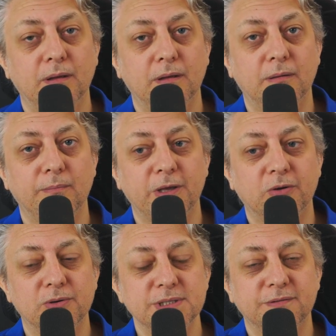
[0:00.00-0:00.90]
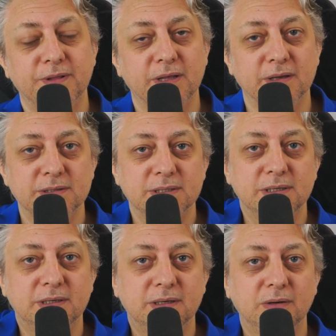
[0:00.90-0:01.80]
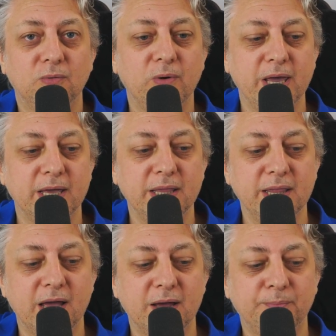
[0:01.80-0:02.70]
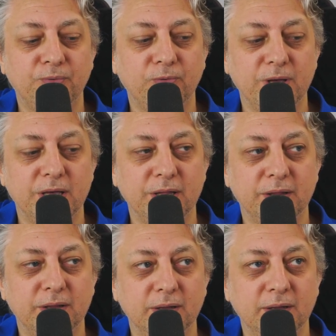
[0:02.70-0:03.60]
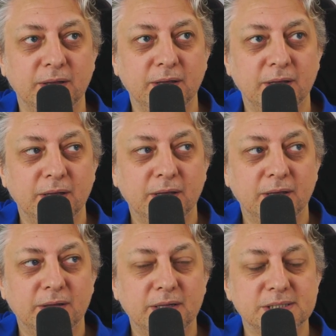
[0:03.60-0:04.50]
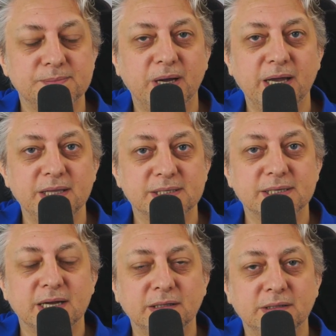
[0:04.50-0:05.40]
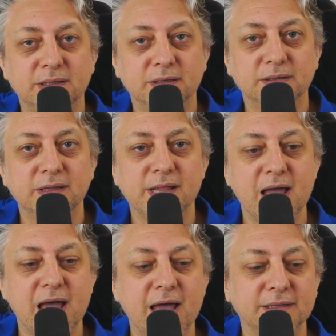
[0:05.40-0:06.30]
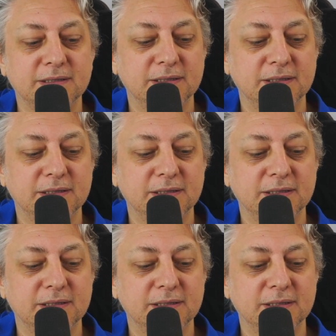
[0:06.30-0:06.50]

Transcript: because of this, we end up with this mindset that